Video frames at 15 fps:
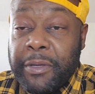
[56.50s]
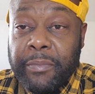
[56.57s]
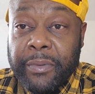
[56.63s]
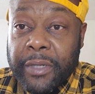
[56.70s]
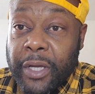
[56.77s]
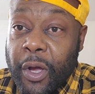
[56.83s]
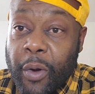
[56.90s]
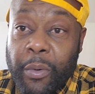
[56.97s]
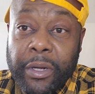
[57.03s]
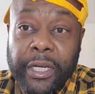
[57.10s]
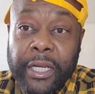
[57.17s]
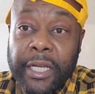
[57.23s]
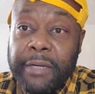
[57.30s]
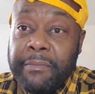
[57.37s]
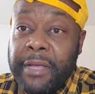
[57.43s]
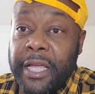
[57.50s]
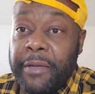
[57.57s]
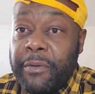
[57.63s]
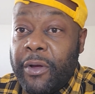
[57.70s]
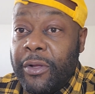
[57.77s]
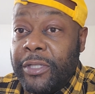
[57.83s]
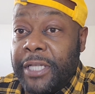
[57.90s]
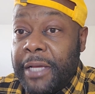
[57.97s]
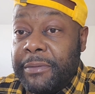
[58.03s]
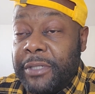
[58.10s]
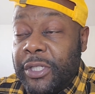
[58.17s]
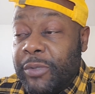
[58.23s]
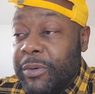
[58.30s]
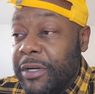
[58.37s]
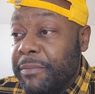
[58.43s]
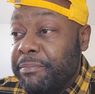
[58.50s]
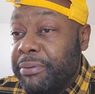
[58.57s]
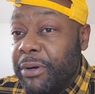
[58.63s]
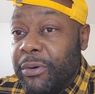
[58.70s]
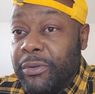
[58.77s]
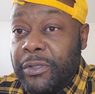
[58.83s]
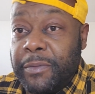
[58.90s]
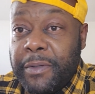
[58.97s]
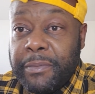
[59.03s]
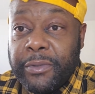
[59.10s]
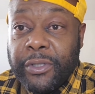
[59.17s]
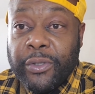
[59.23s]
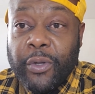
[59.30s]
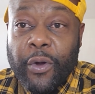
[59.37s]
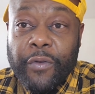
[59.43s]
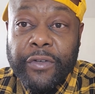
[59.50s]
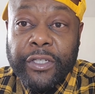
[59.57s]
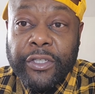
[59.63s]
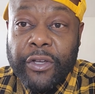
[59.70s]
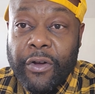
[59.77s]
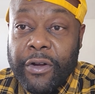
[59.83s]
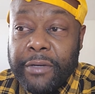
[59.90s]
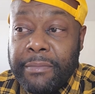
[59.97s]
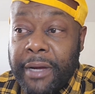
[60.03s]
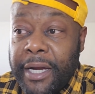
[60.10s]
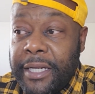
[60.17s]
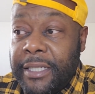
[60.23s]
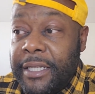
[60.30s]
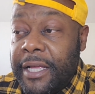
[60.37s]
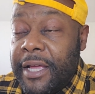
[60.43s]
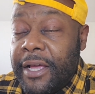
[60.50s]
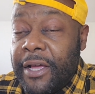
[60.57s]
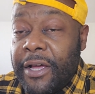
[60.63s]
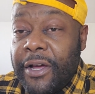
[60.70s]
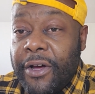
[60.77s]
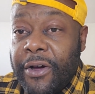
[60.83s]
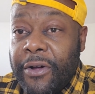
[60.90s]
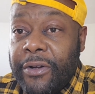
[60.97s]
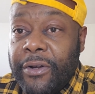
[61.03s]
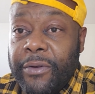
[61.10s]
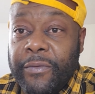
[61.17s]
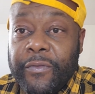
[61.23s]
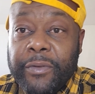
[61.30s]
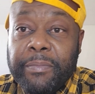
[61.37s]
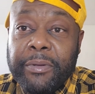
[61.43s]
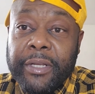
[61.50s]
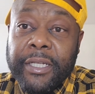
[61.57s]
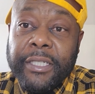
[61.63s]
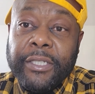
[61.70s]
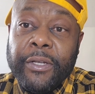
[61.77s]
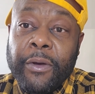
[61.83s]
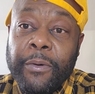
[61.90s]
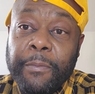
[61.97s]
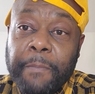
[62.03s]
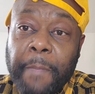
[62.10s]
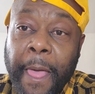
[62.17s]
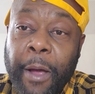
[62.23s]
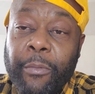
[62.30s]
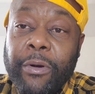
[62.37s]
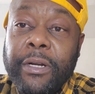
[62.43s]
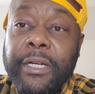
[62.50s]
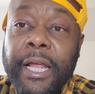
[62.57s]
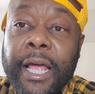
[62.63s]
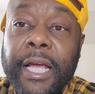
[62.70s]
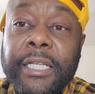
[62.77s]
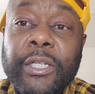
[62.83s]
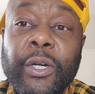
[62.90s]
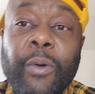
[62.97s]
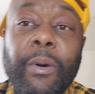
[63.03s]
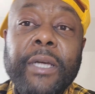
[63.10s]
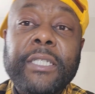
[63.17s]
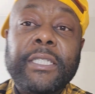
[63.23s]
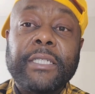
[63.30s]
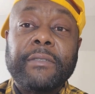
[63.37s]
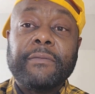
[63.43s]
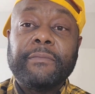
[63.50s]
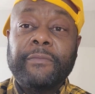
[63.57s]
People going in, making all types of Twitter posts, people stories talking about it, all over the place. So I wanted to ask a question,